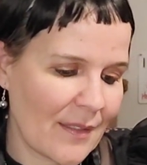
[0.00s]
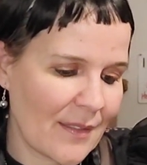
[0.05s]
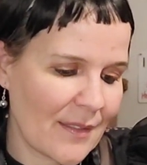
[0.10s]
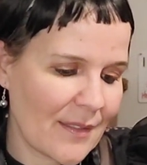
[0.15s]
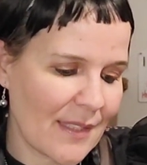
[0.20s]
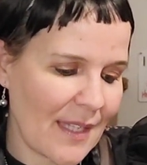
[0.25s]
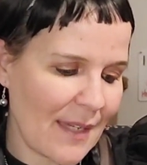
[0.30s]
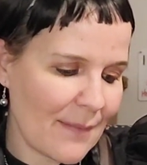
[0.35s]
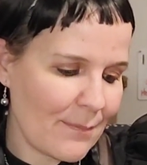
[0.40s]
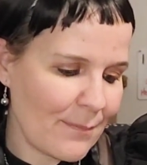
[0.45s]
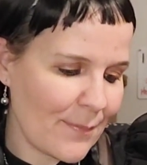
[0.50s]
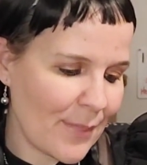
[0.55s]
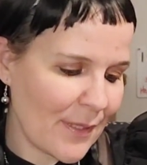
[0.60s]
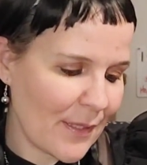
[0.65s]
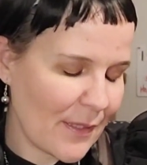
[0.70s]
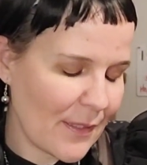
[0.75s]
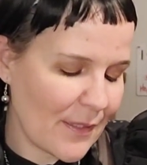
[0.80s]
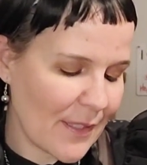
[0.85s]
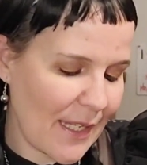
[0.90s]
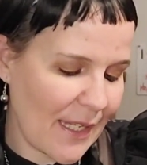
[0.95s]
Satin
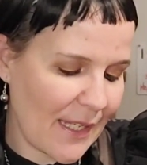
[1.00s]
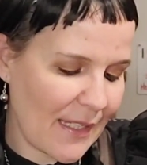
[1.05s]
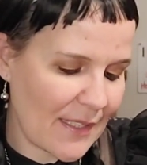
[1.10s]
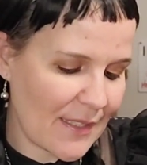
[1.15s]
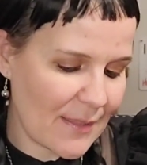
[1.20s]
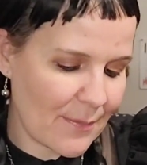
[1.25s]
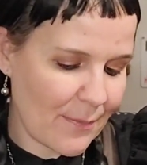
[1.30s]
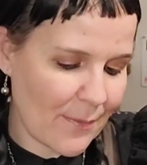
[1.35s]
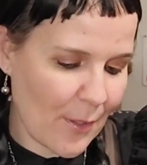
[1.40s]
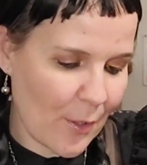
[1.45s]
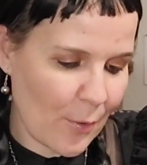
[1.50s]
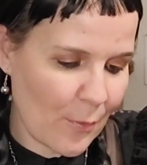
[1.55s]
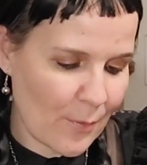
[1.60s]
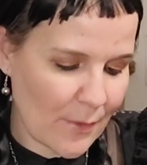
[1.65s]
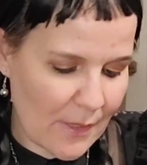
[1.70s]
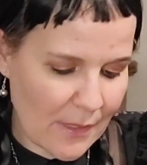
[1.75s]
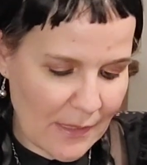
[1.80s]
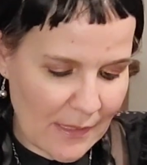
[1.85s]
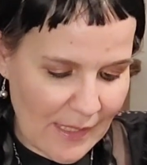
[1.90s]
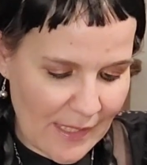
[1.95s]
Pillowcase
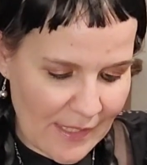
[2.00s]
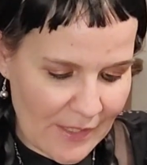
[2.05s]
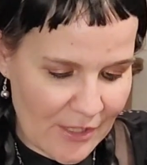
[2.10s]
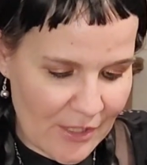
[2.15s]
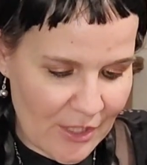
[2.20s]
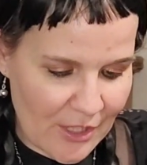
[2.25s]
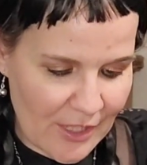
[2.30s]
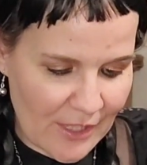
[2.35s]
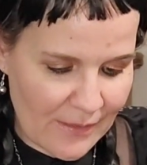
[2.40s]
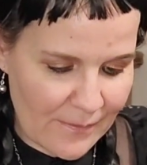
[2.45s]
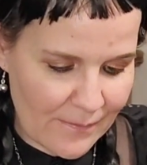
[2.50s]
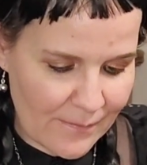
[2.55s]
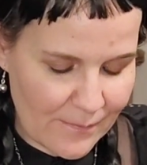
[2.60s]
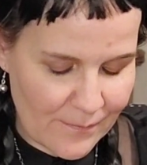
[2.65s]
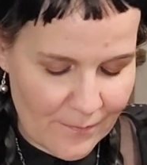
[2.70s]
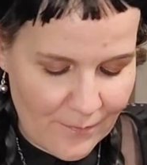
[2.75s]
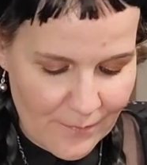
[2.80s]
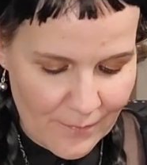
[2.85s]
Home Collection.